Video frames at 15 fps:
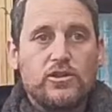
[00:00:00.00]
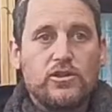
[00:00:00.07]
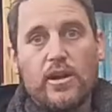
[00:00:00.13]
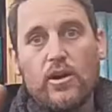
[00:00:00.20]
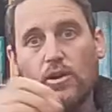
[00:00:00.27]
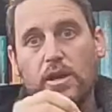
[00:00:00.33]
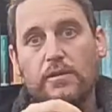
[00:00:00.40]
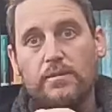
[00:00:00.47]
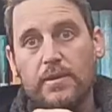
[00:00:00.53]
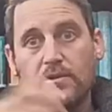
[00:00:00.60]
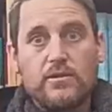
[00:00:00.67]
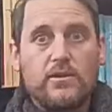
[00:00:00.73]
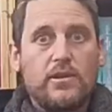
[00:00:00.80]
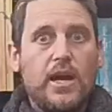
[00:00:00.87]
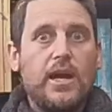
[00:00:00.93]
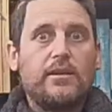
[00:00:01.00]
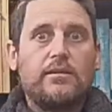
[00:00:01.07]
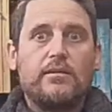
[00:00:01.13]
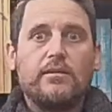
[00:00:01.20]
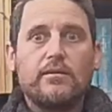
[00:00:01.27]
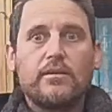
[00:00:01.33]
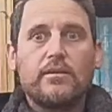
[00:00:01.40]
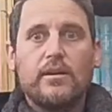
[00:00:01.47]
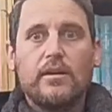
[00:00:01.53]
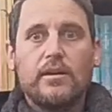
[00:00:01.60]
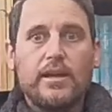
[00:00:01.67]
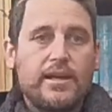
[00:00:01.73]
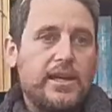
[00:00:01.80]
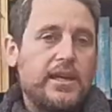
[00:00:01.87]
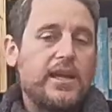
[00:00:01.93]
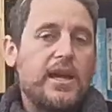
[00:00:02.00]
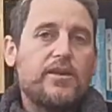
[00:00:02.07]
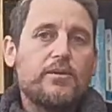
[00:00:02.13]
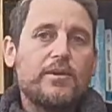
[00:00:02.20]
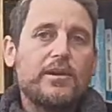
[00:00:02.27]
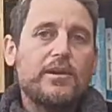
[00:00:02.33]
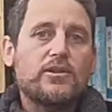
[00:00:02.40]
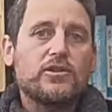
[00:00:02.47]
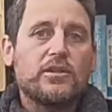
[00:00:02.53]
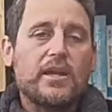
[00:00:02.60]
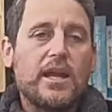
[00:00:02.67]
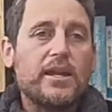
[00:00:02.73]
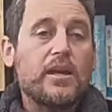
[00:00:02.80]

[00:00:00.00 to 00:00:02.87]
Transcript: They don't keep the mitzvahs, they're not. Like any other religion,